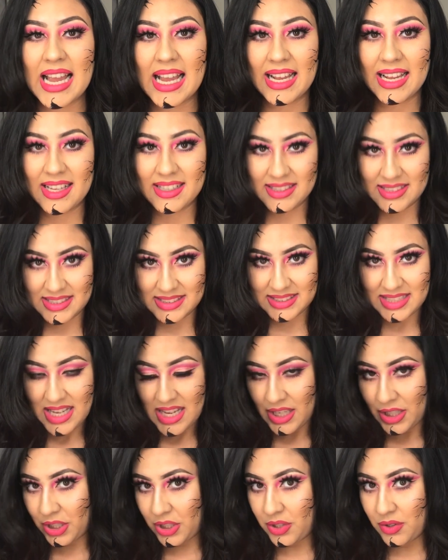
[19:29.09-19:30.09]
I got this
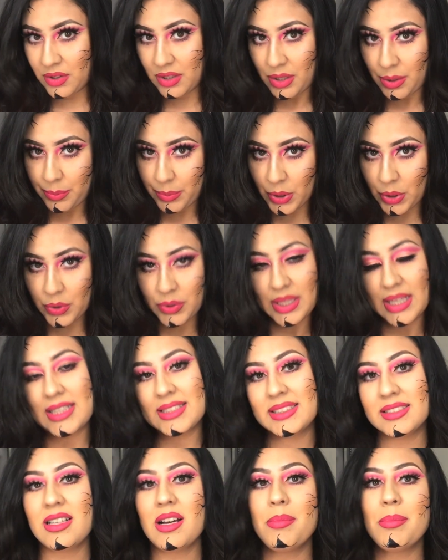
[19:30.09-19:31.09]
cute little bow that
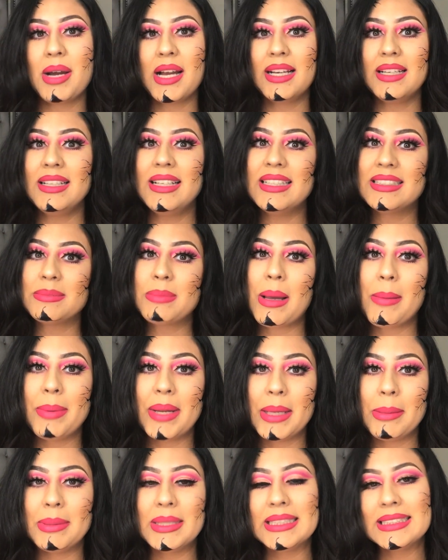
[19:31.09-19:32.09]
is not mine, it's my
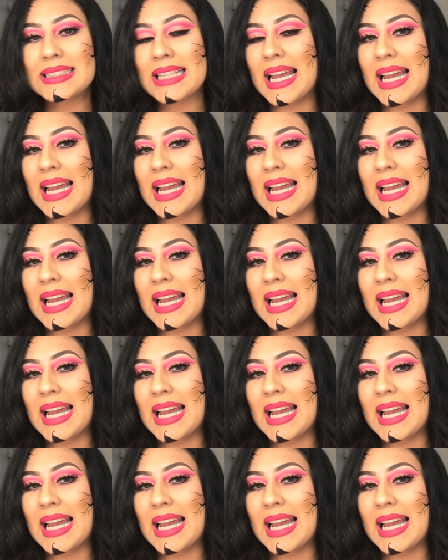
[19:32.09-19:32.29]
baby's.